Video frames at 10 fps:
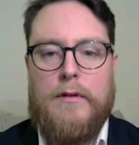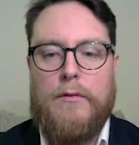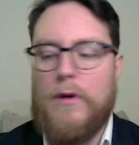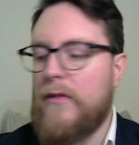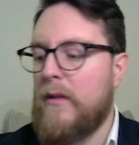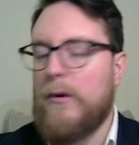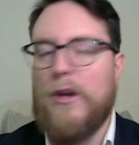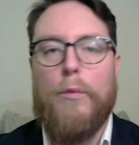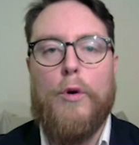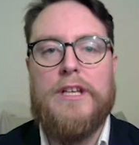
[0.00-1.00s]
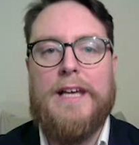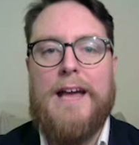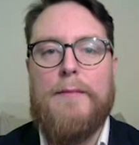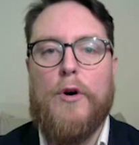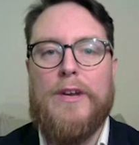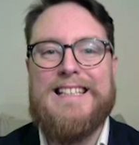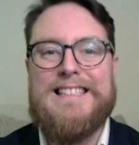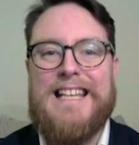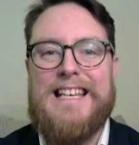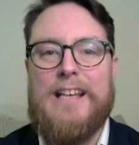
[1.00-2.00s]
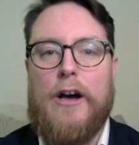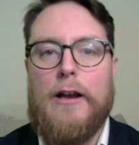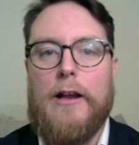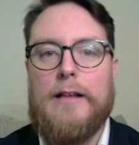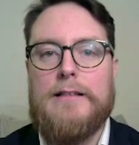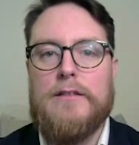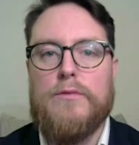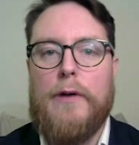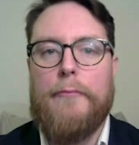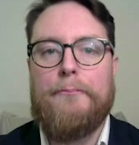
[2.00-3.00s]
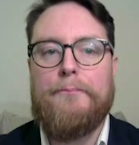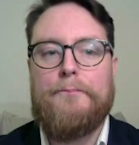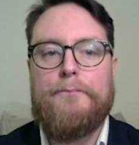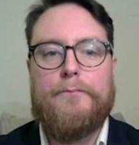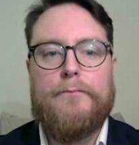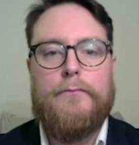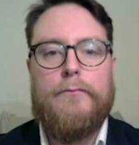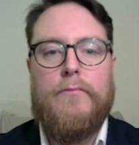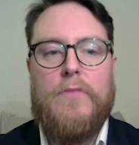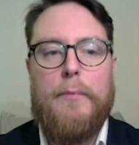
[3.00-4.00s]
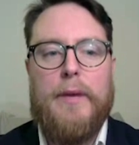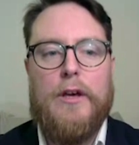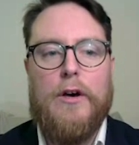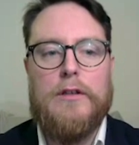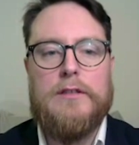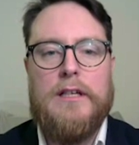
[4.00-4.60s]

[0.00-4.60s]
I think we're going to watch the game on extended highlights as well, because